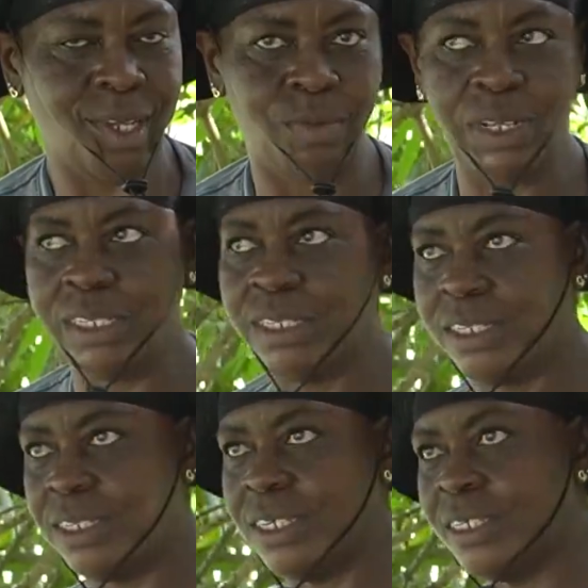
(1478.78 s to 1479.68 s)
We just
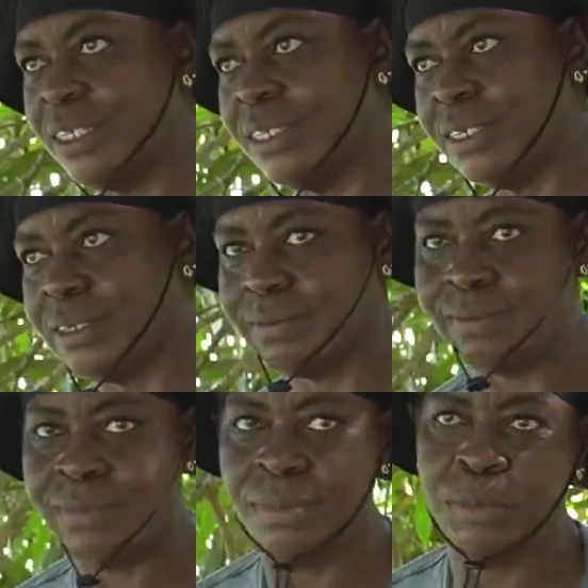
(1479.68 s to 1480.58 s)
decided to
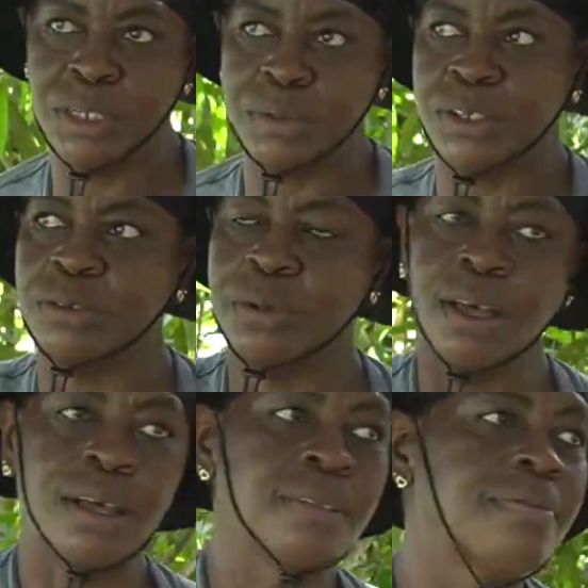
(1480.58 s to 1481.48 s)
put up a
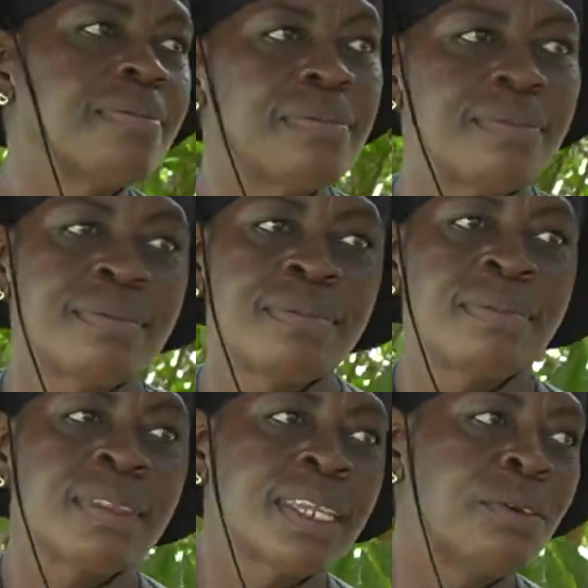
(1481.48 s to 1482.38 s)
SWAT,
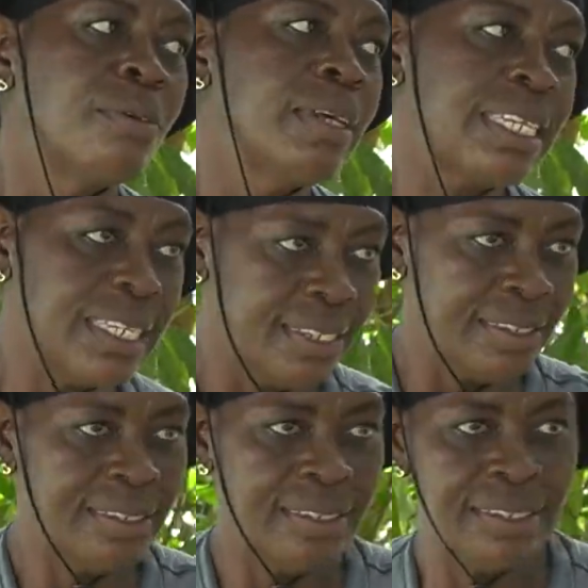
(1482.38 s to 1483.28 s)
and I
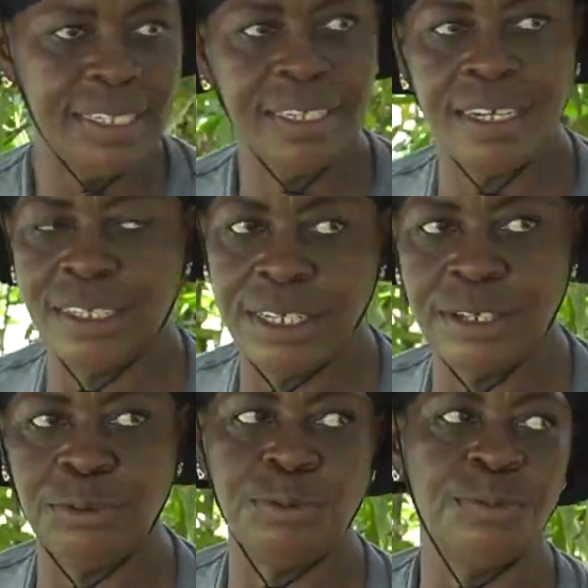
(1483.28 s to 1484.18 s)
did
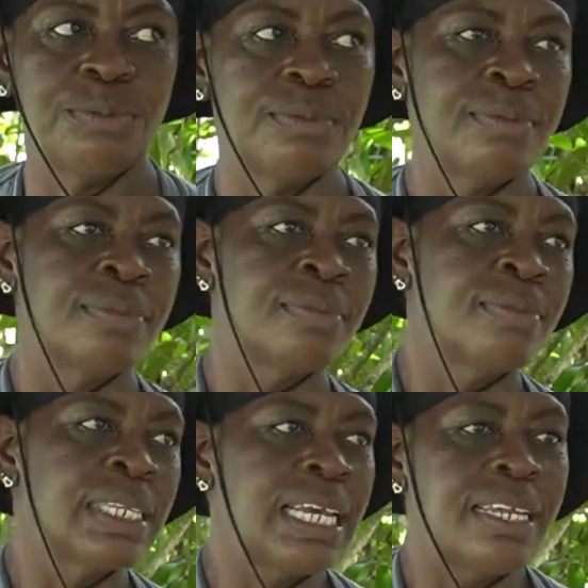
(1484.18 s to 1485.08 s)
continue
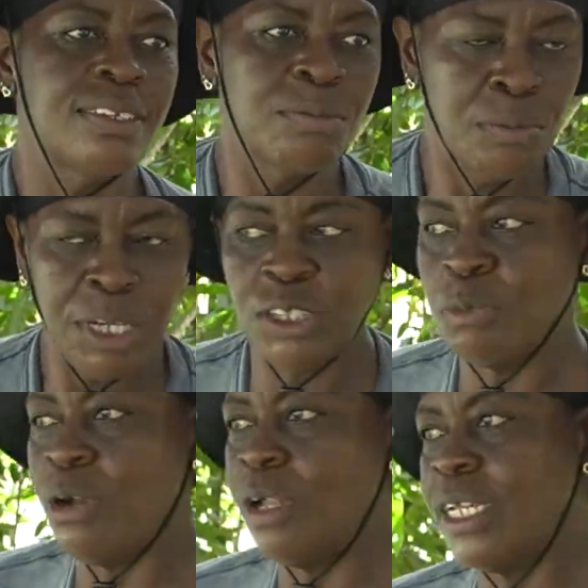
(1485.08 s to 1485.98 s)
at a much
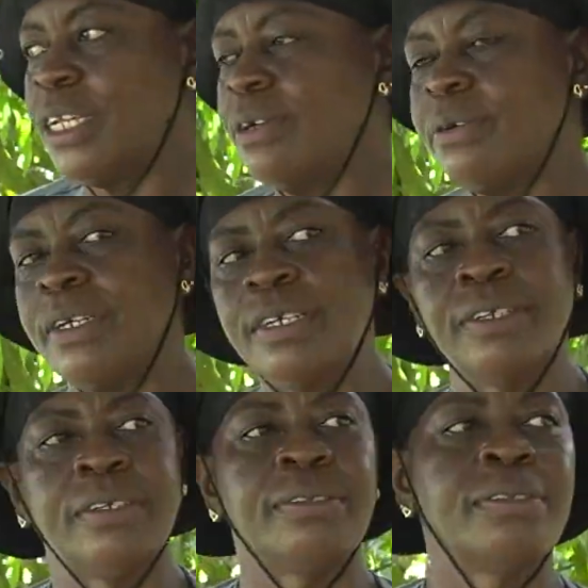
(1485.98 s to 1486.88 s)
smaller area
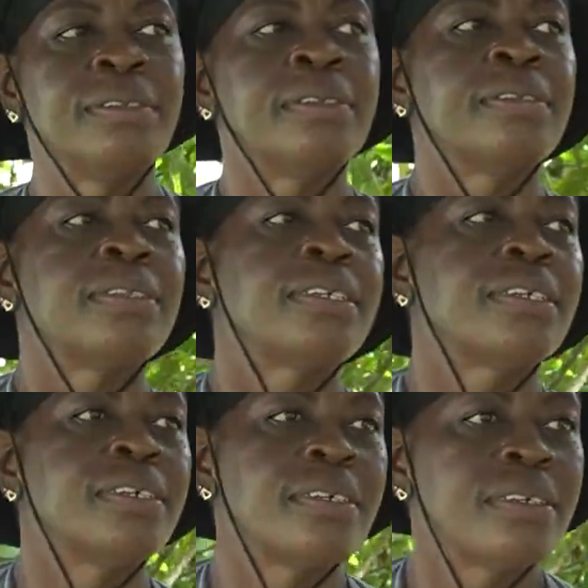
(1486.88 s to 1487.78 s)

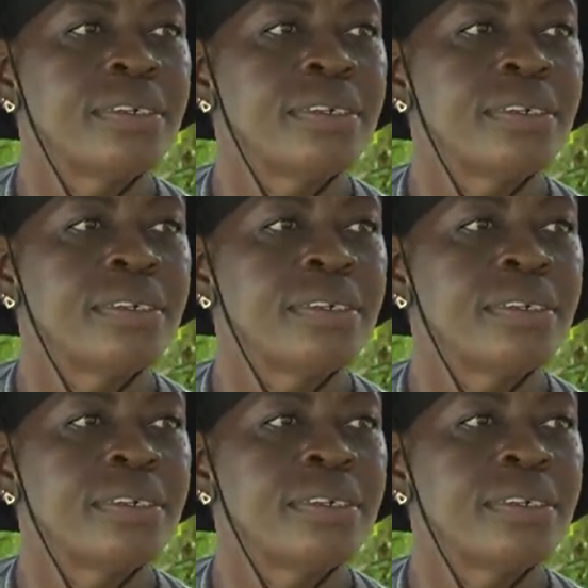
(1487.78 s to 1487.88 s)
to